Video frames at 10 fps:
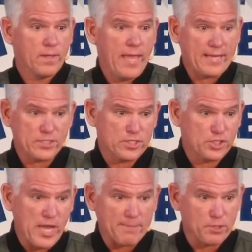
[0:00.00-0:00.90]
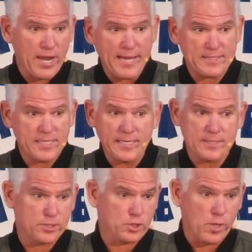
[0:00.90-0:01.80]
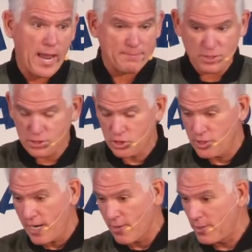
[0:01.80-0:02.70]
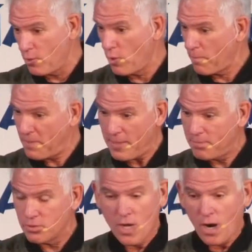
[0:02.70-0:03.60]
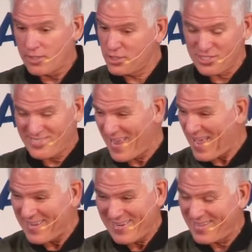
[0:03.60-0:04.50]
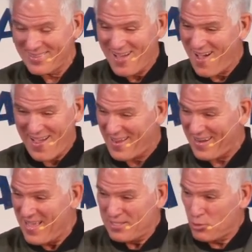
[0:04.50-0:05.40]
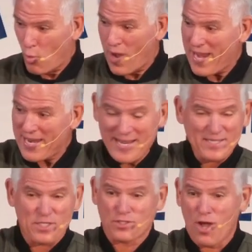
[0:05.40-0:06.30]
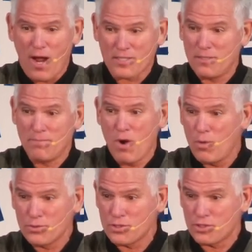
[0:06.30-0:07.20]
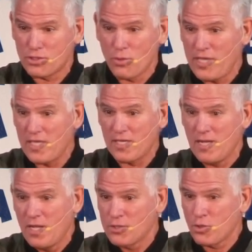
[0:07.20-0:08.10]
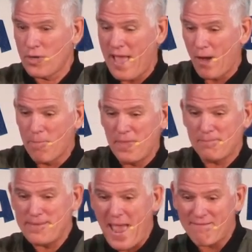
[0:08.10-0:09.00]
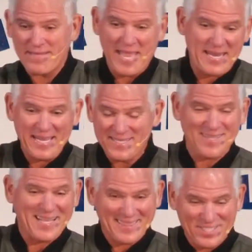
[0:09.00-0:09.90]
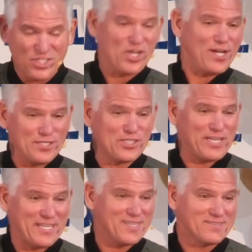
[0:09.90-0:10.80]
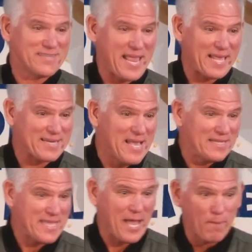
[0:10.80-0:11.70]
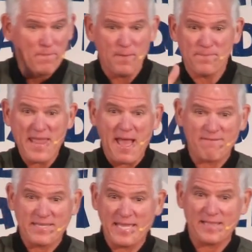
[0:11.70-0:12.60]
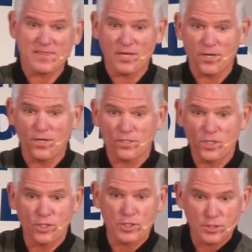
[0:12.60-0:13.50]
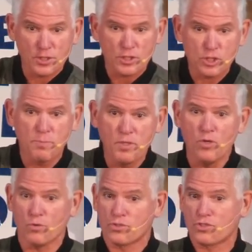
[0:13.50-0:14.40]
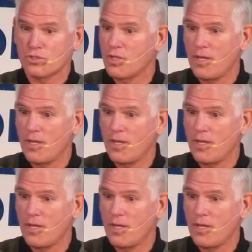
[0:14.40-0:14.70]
Exodus chapter 18 describes a scenario where people are just standing in line waiting to talk to Moses so he can sort of help them navigate. He's like the judge in the land to help them navigate their disputes.